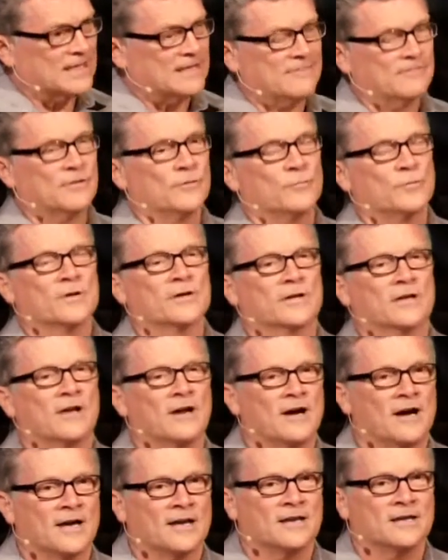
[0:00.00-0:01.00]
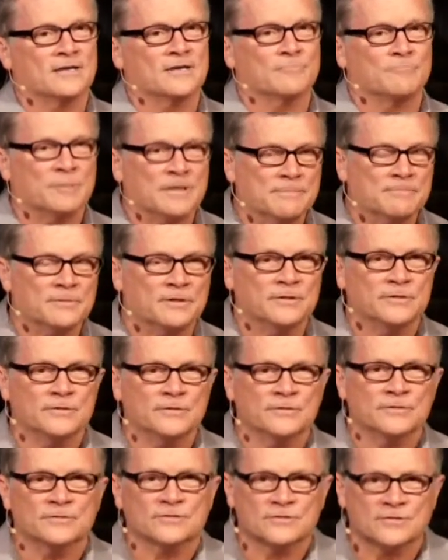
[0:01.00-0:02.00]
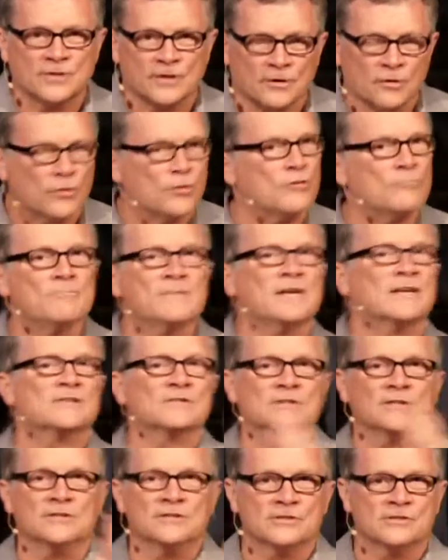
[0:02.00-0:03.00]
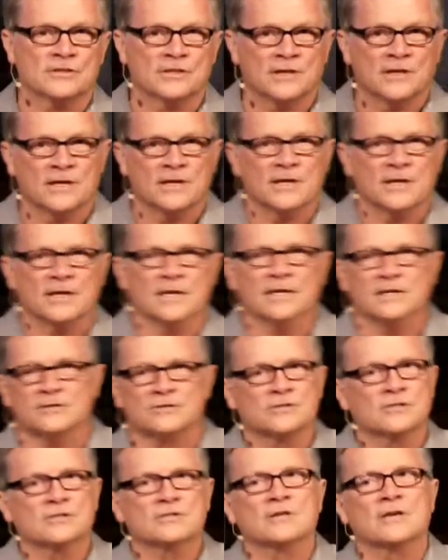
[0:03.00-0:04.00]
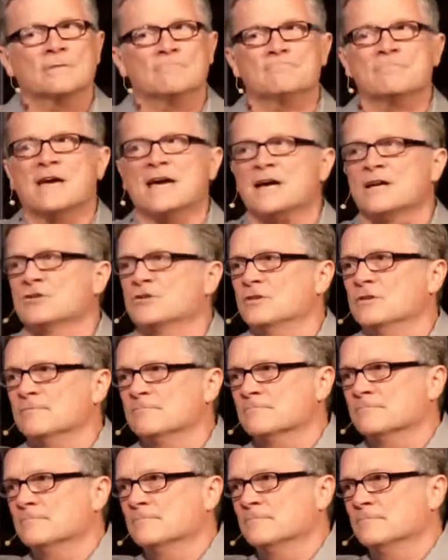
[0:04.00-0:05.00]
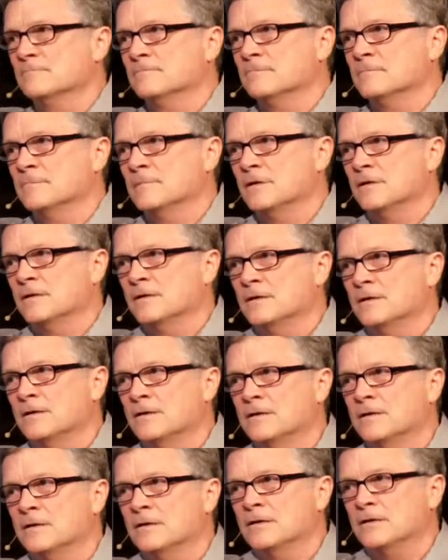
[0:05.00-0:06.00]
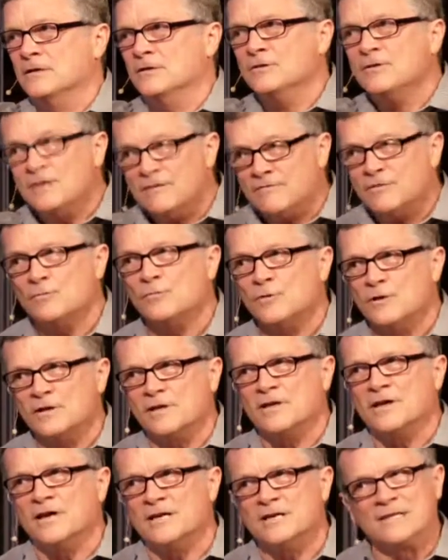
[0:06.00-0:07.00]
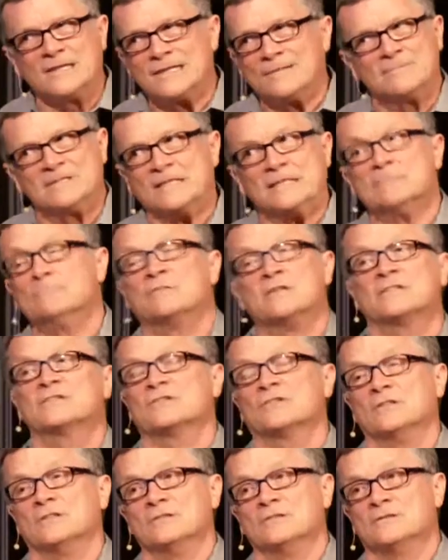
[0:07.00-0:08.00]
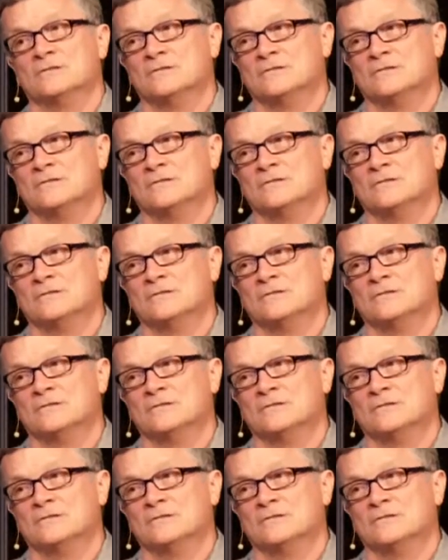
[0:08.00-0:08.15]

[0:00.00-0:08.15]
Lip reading: to give the word of God to people whose their whole message is just compassion. You give the word of God to them and they bristle.